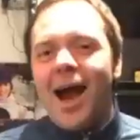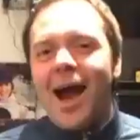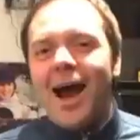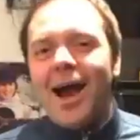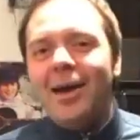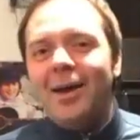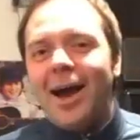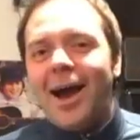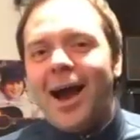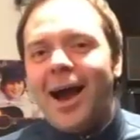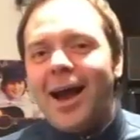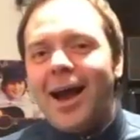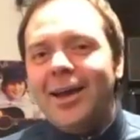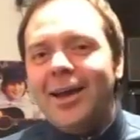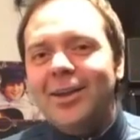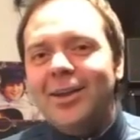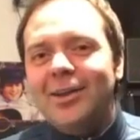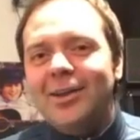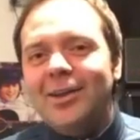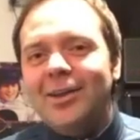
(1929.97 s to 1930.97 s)
I
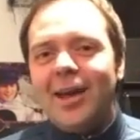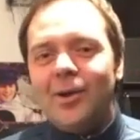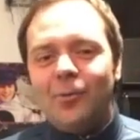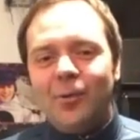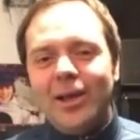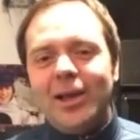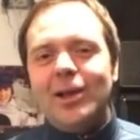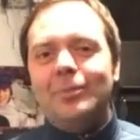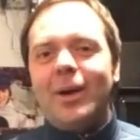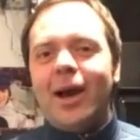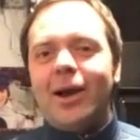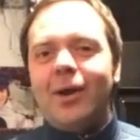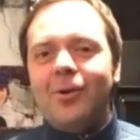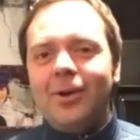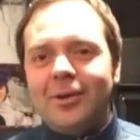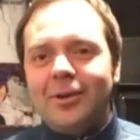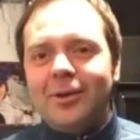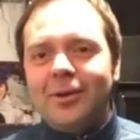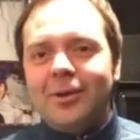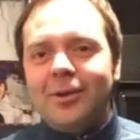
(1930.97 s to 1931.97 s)
do it in a
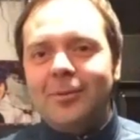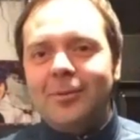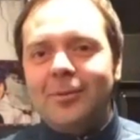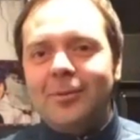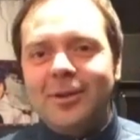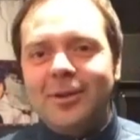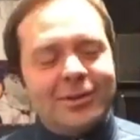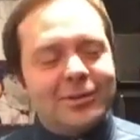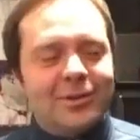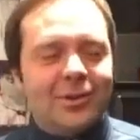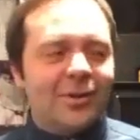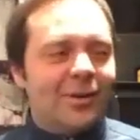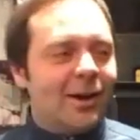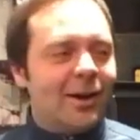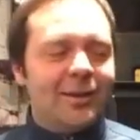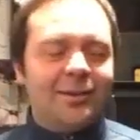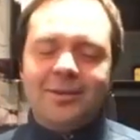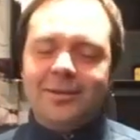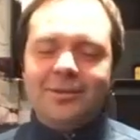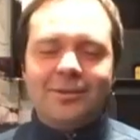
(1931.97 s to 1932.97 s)
wheelbarrow at the moment. It's all
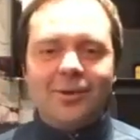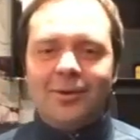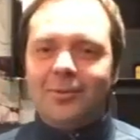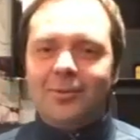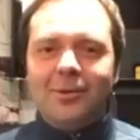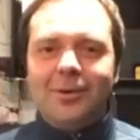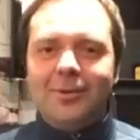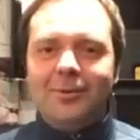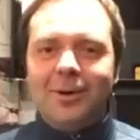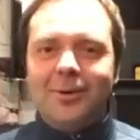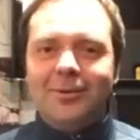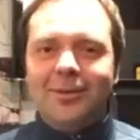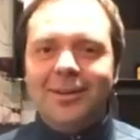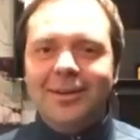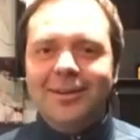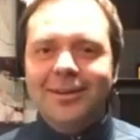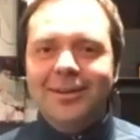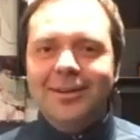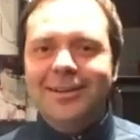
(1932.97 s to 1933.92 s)
right. Don't worry about it.